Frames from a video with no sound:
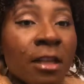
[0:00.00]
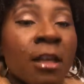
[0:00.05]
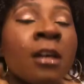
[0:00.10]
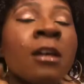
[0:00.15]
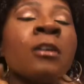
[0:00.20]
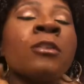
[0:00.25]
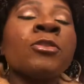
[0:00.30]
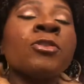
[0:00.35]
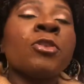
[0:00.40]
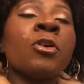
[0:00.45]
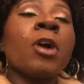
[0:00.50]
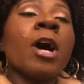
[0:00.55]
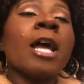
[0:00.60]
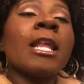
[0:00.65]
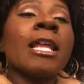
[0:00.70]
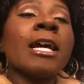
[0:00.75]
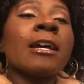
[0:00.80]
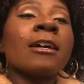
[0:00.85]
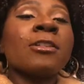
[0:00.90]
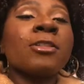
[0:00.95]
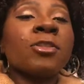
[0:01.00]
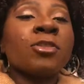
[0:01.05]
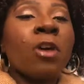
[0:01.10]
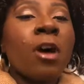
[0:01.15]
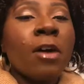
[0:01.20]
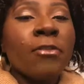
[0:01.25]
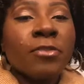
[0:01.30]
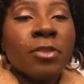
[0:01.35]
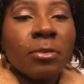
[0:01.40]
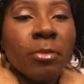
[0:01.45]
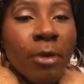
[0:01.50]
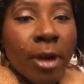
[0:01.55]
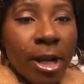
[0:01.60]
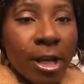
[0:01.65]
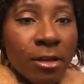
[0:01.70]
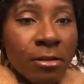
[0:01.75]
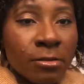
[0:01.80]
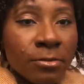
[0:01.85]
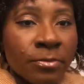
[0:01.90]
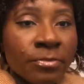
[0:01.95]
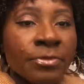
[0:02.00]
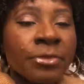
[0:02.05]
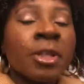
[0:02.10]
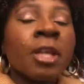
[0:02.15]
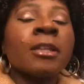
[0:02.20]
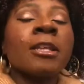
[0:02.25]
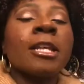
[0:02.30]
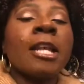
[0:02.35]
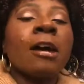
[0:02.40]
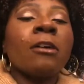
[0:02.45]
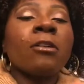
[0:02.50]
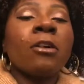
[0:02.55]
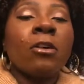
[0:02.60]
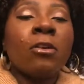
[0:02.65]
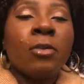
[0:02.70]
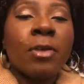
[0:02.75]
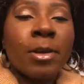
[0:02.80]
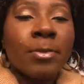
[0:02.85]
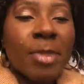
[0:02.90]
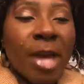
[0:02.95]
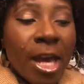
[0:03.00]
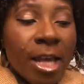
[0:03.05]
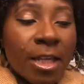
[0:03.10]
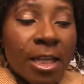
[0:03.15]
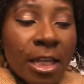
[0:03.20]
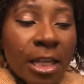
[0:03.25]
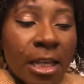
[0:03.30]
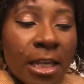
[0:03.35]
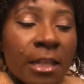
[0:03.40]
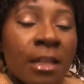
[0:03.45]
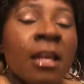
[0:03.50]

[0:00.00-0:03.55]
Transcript: So I like a softer brown. Then I'll go back in,